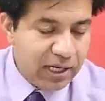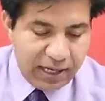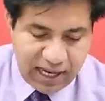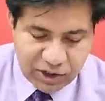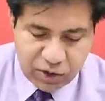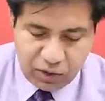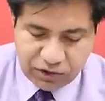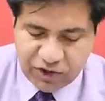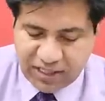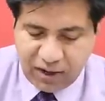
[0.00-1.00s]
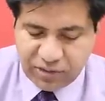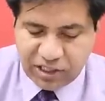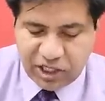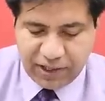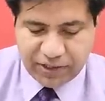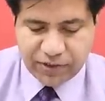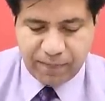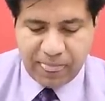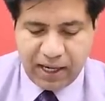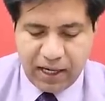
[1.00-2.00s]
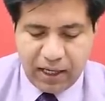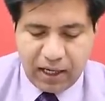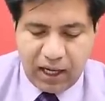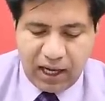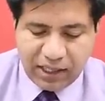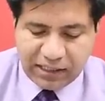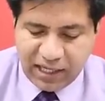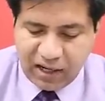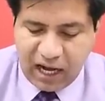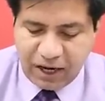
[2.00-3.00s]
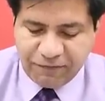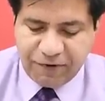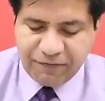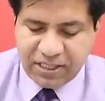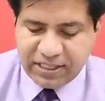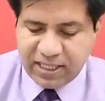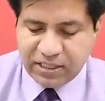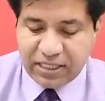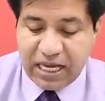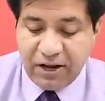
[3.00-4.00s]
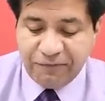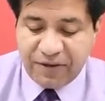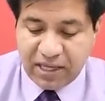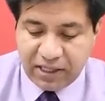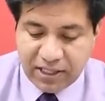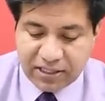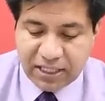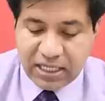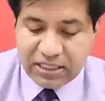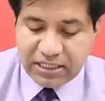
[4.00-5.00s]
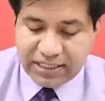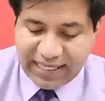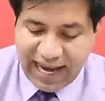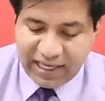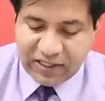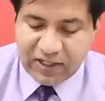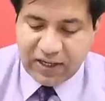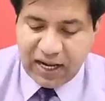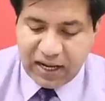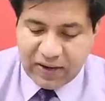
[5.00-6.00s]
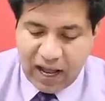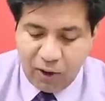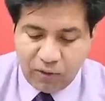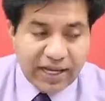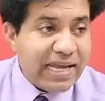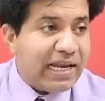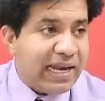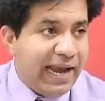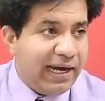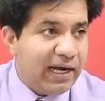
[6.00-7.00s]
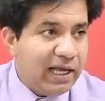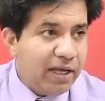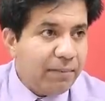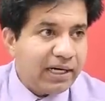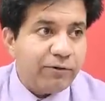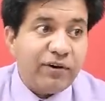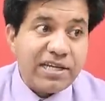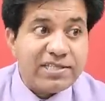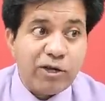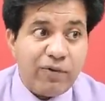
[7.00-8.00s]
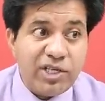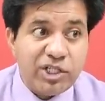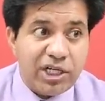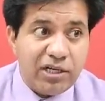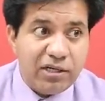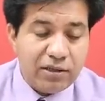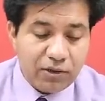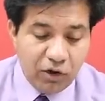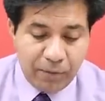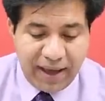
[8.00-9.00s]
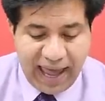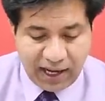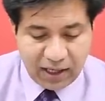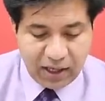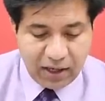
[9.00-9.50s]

Let's go 3,000 years. Uh, there are 56 hill figures scattered around England. But the, what is the question? Go back.